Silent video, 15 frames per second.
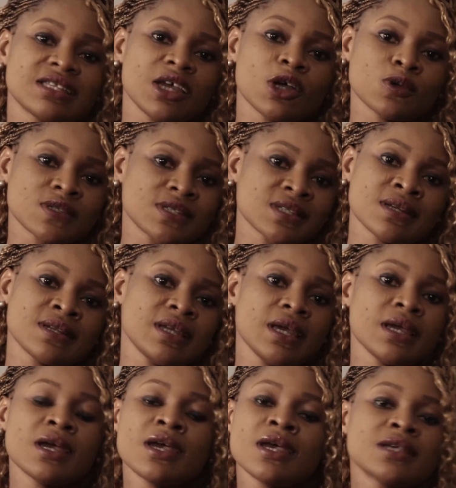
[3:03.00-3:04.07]
day on
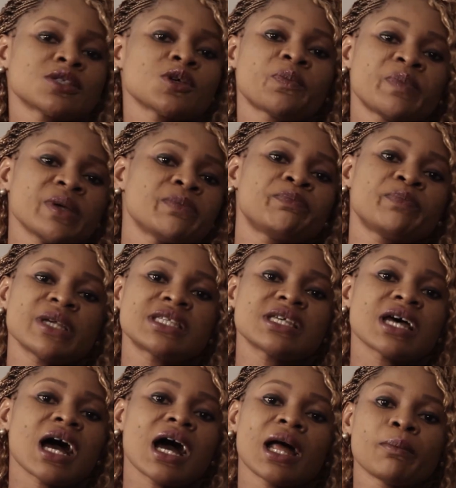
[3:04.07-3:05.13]
Sunday. So
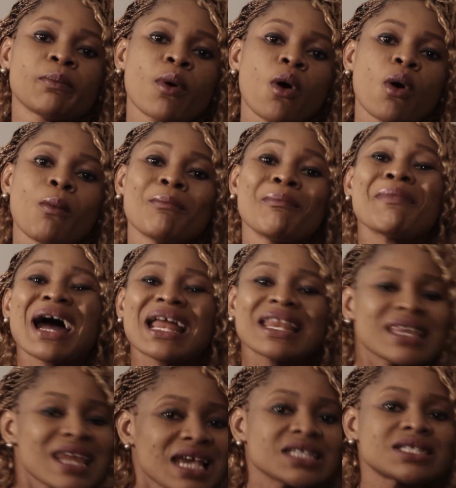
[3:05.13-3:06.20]
Peter and Paul
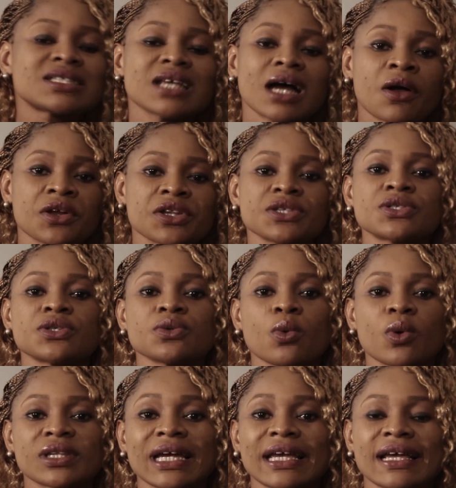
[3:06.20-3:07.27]
managed, according to
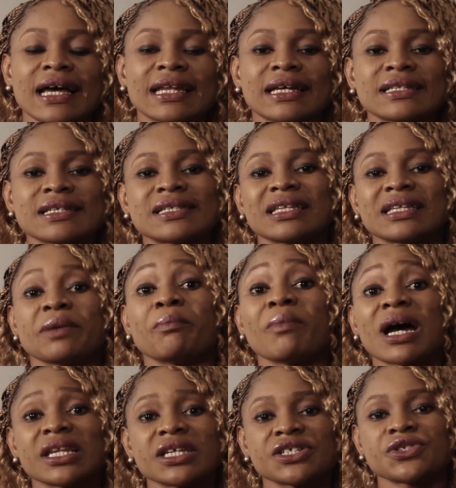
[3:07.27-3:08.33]
what I gathered, they said they
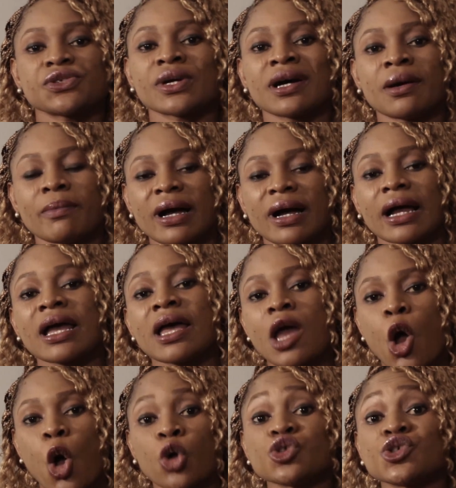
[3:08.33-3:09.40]
managed to come back
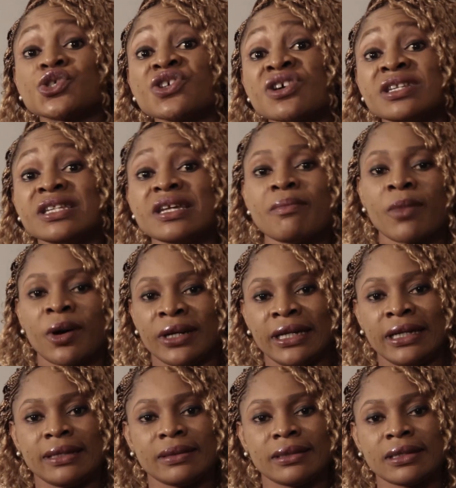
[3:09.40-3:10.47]
on Sunday
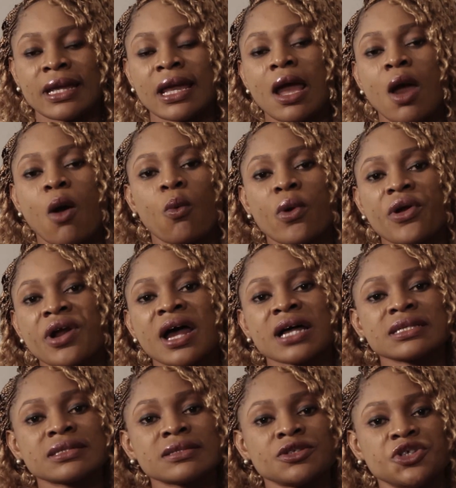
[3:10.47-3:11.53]
morning,
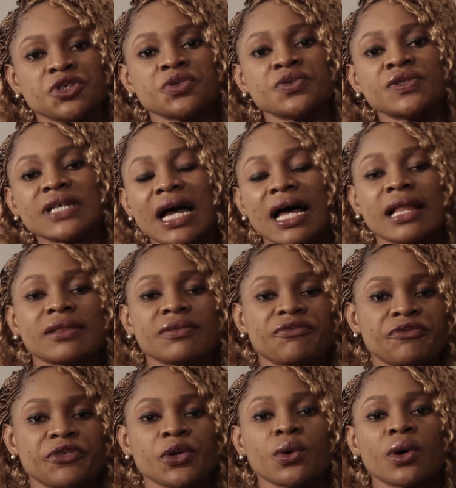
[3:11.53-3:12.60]
whereas Jude and
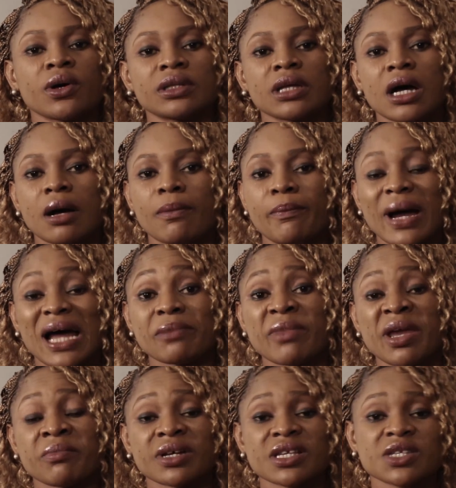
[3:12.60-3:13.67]
few other band
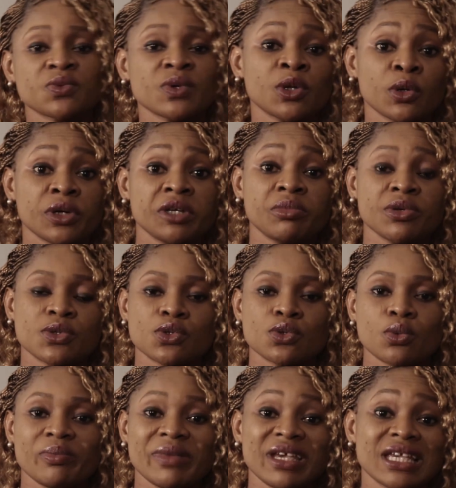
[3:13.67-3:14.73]
members were not able
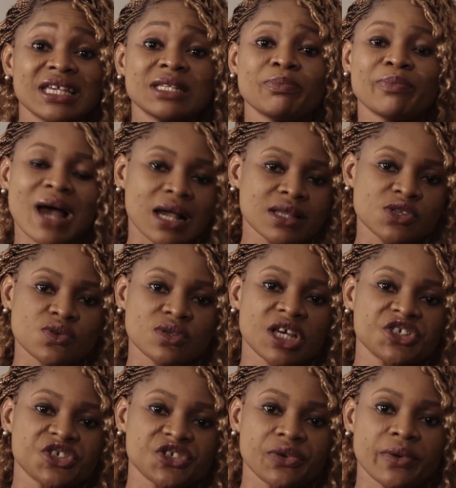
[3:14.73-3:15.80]
to make it back to
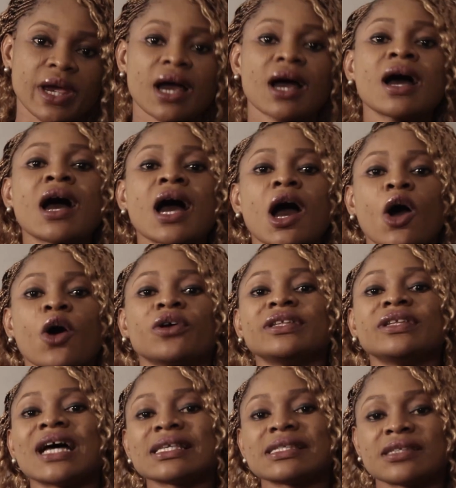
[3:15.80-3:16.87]
Nigeria
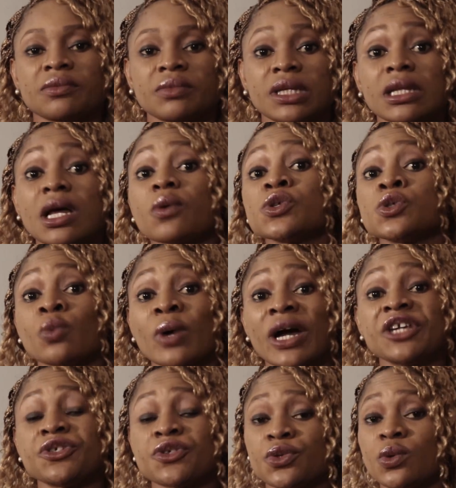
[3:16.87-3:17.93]
on that same day. That was
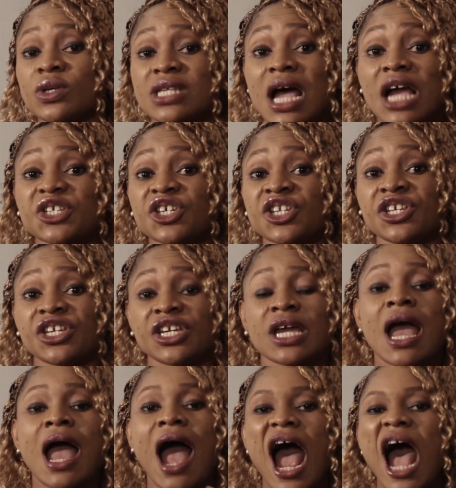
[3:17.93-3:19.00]
why Jude was actually
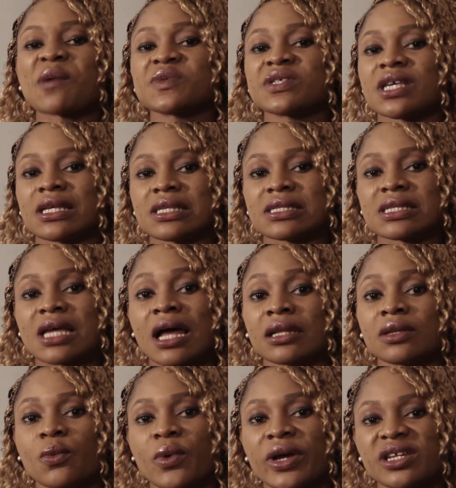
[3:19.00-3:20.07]
absent at
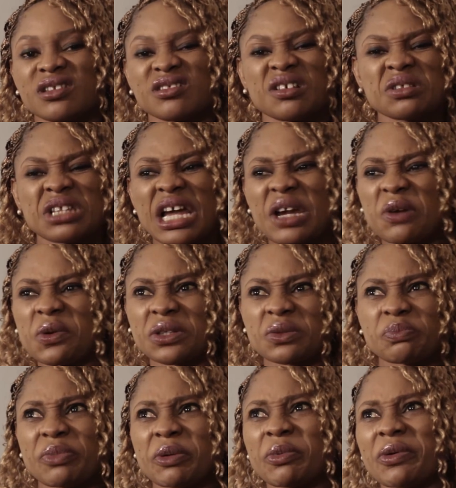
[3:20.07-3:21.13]
the wedding. Not like
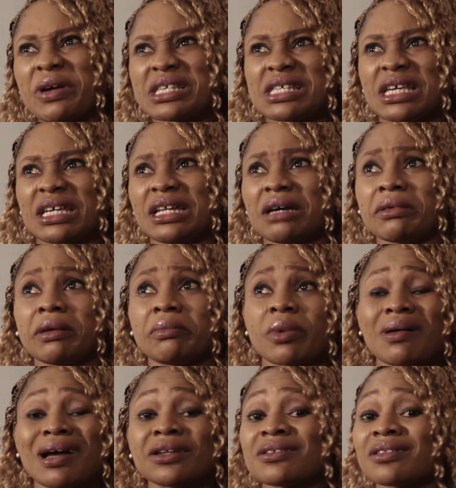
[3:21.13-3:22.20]
what people were saying. I mean,
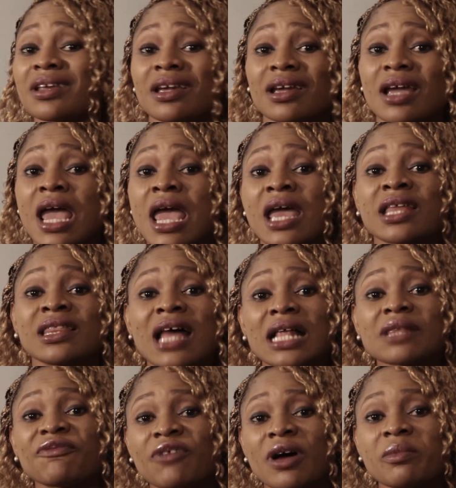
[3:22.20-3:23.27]
I don't think
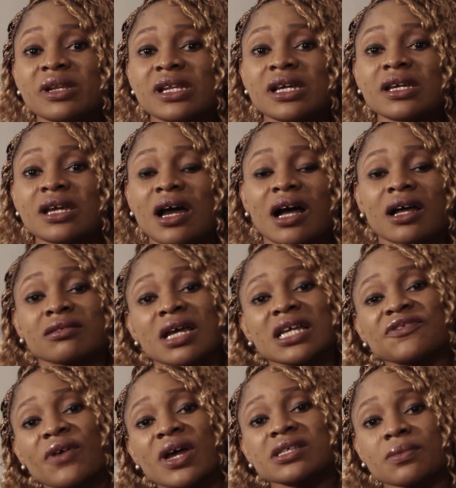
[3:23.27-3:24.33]
that family,
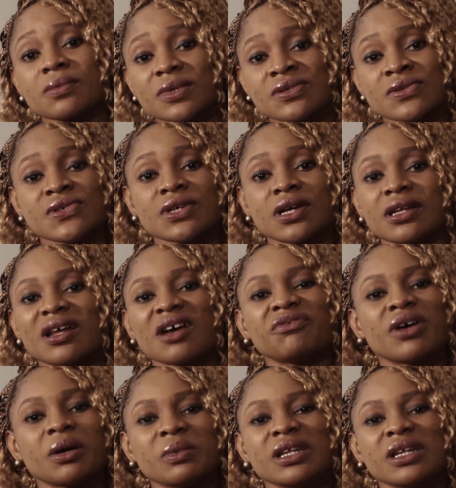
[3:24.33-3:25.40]
as far as I'm concerned, that
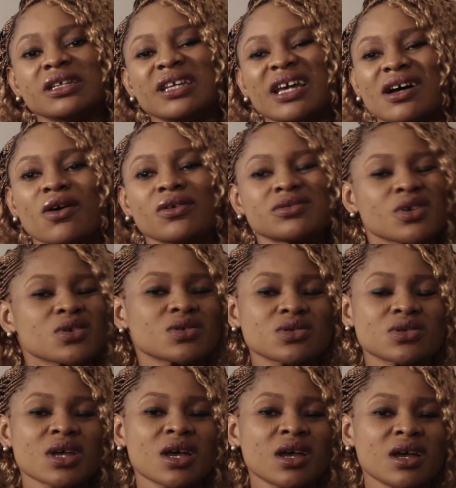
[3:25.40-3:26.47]
family,
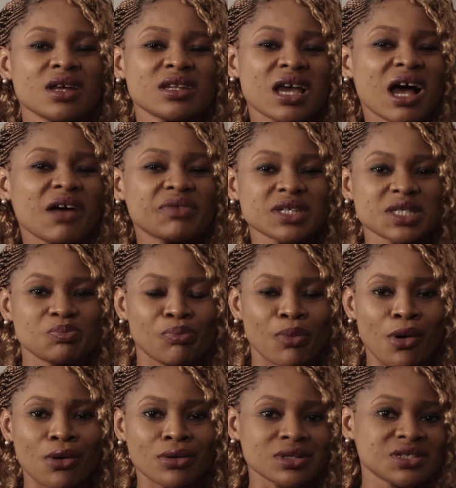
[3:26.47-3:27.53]
they have this
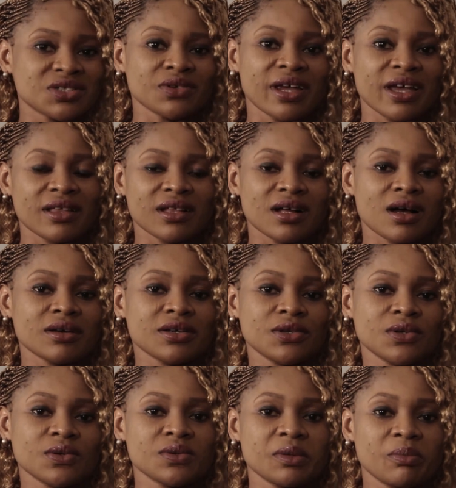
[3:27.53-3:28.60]
bond together,
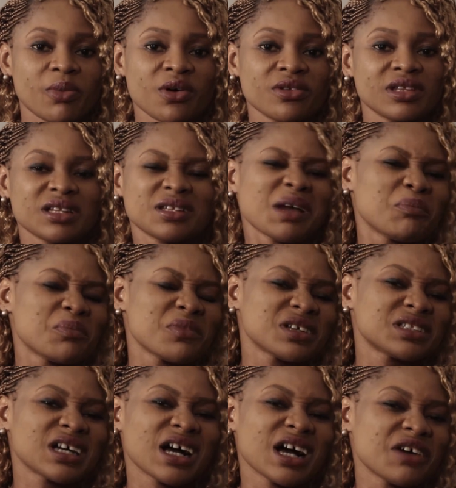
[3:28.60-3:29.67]
the bond that their
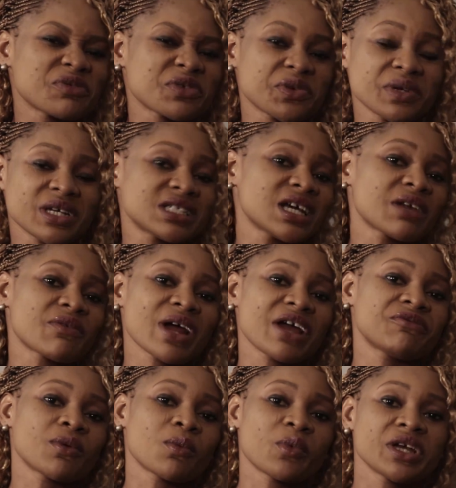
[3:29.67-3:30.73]
mother have created
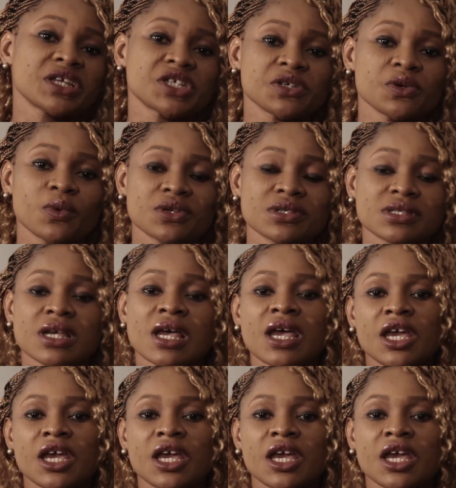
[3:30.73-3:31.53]
right from when she was,